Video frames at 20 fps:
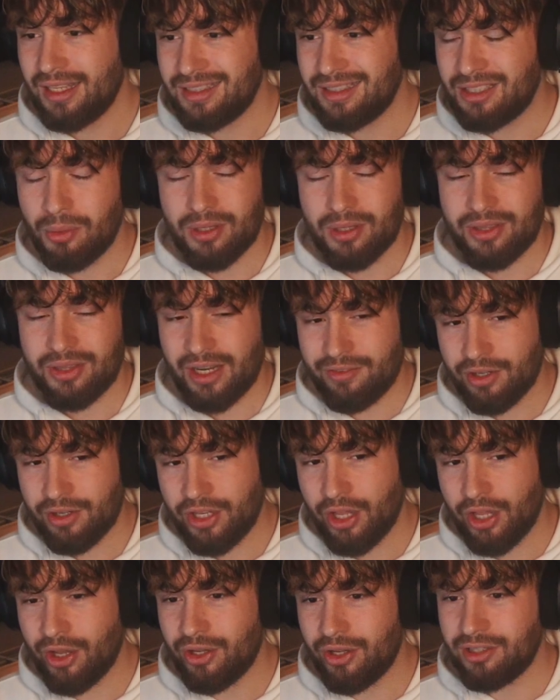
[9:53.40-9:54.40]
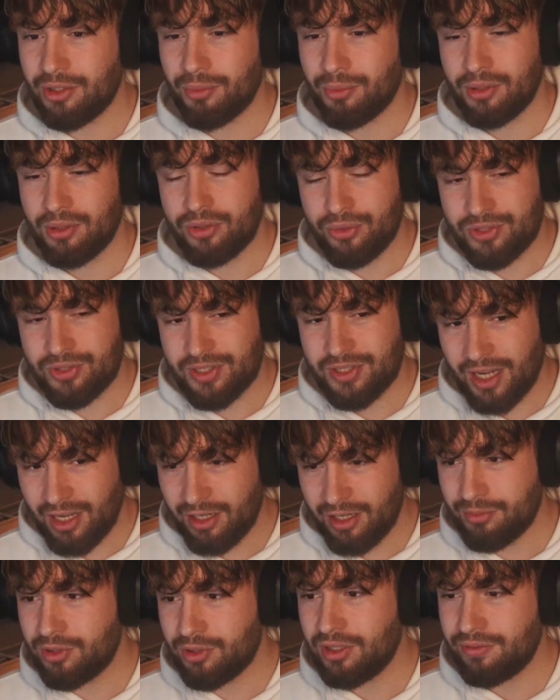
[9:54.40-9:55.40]
they will never know, they will lose
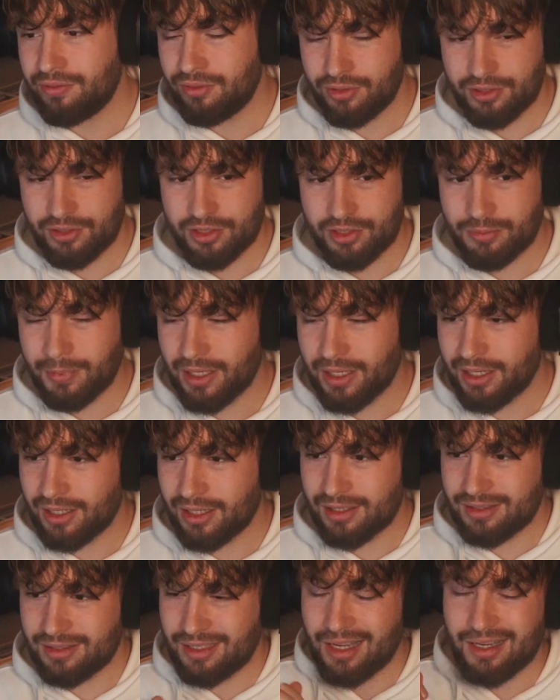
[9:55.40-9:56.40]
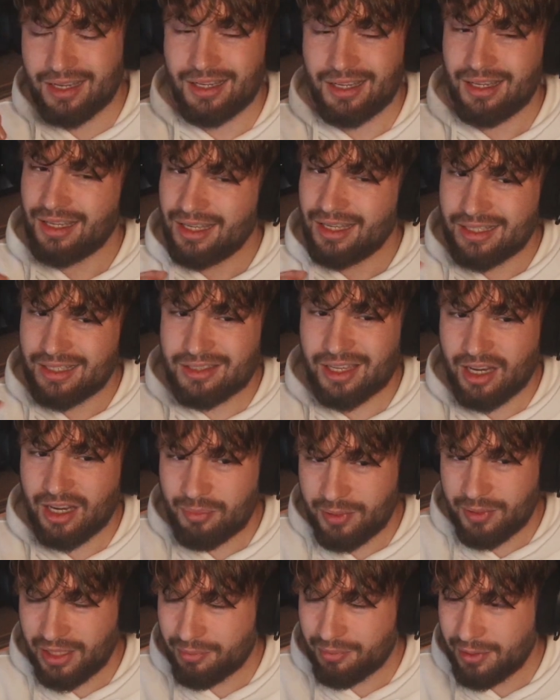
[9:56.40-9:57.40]
time to defuse the spike. That it's gonna
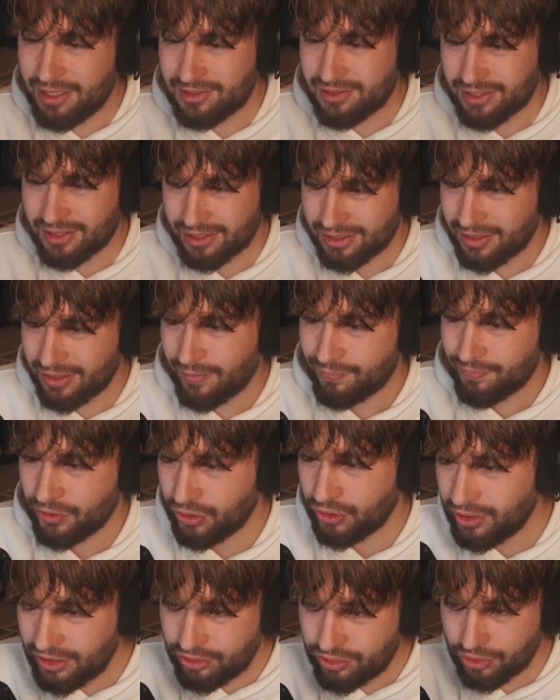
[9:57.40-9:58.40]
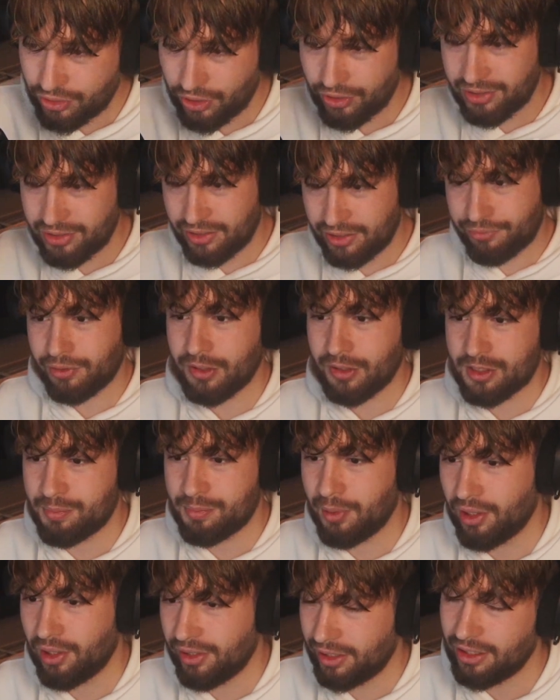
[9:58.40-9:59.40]
be amazing. You need to know a different
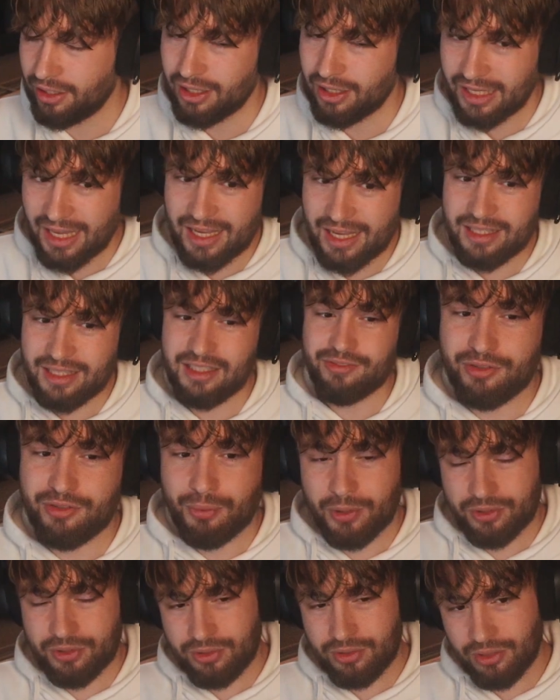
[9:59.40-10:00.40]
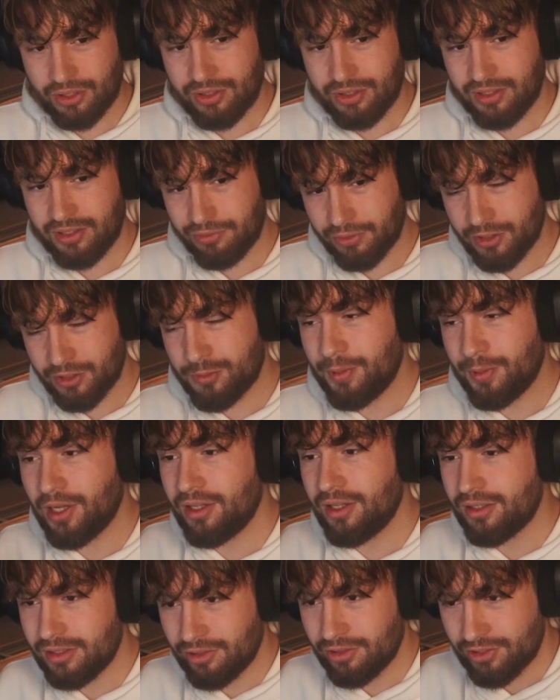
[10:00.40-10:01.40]
spot. And again, want to know a different
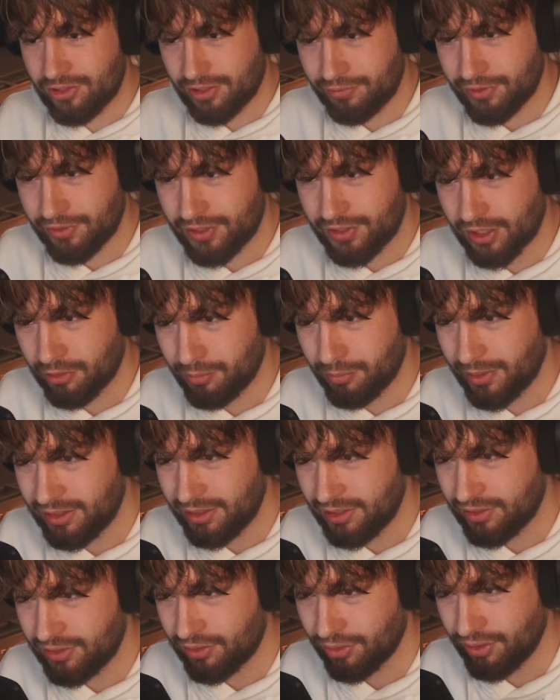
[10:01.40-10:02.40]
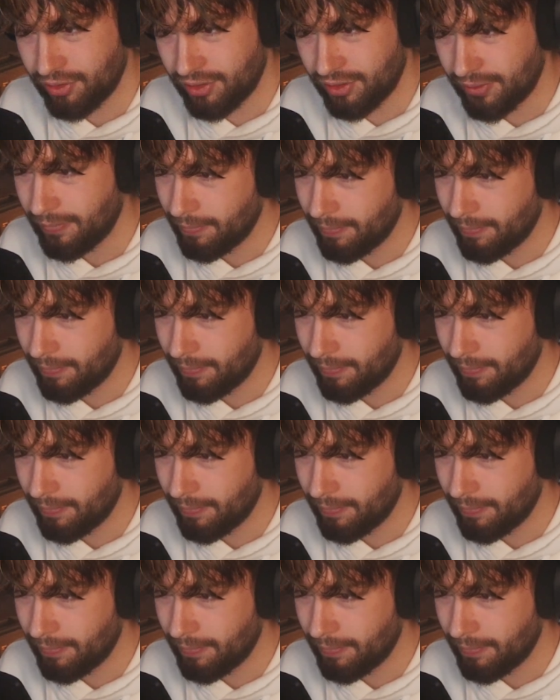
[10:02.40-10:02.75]
spot, there is everything on my Discord.